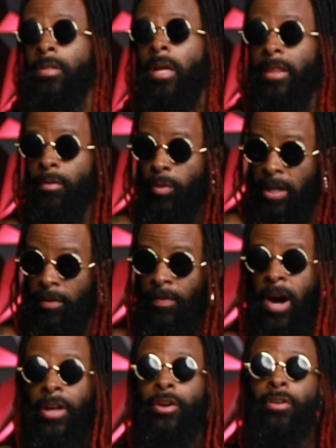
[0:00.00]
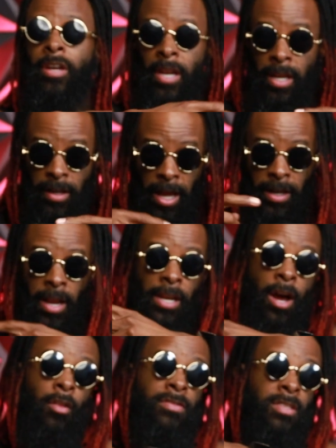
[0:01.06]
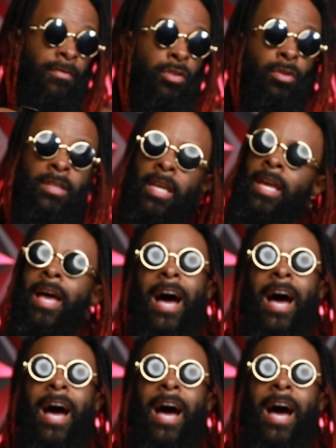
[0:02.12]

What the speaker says: and the Ring of Honor and all the stuff you done did.